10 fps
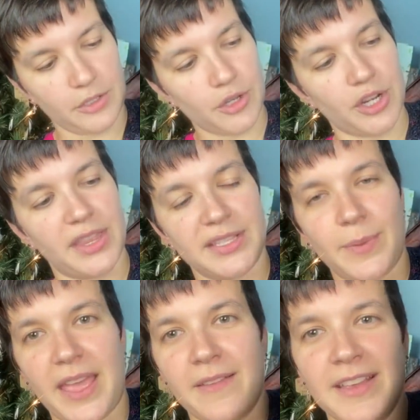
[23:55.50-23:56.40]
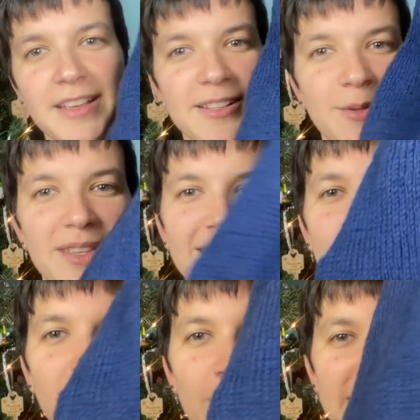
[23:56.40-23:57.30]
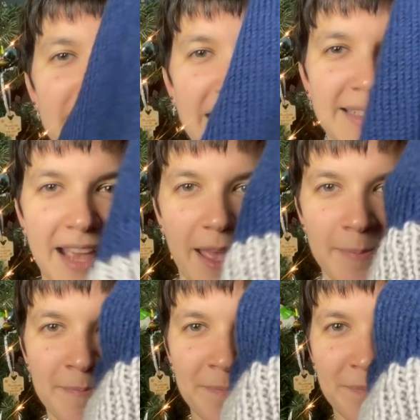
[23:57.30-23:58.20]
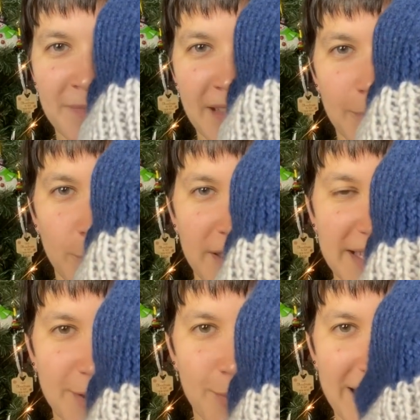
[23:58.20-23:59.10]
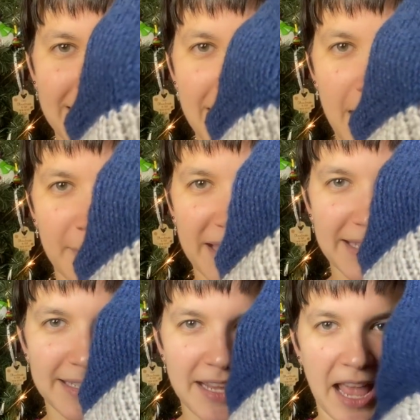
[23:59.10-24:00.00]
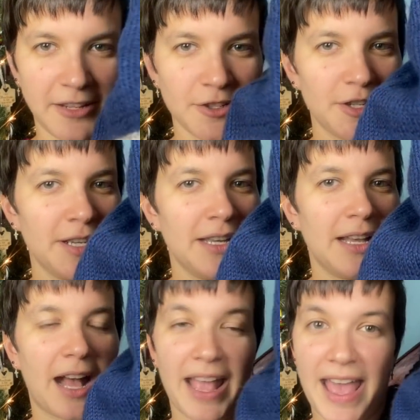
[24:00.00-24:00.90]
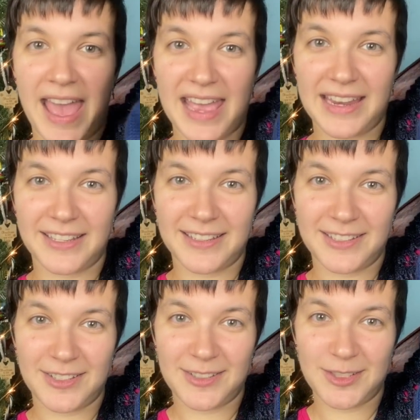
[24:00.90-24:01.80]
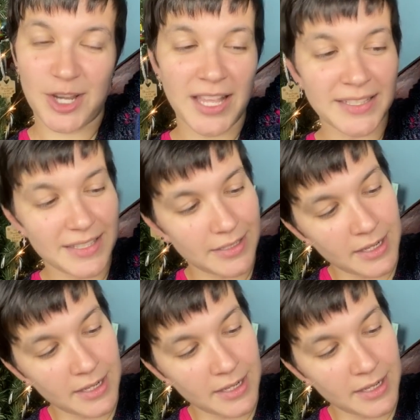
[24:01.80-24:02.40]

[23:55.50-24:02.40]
turn it this way. So this is where I was last time, where this crazy llama is attached. I had just